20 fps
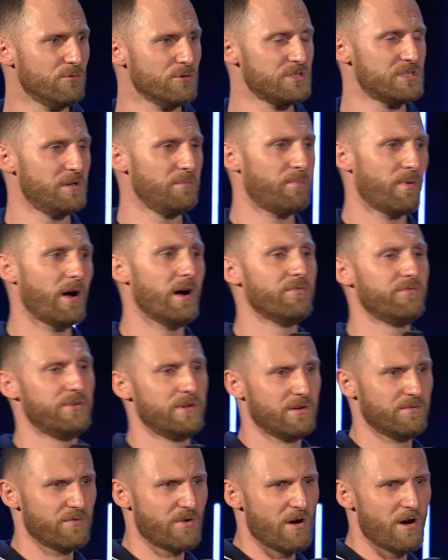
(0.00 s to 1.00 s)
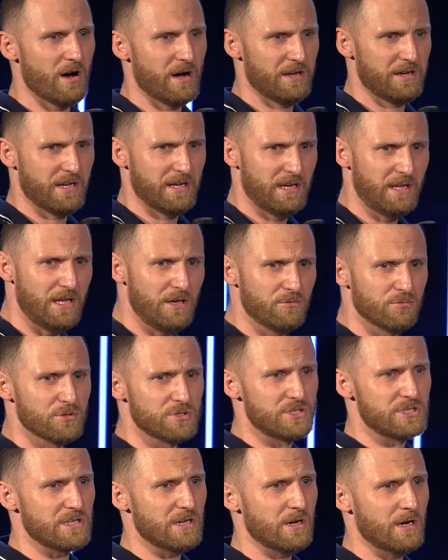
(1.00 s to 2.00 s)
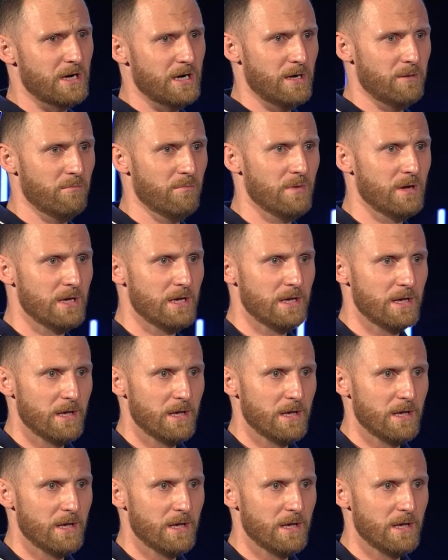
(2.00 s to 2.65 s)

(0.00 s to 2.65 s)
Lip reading: was a prophet of God. And he was a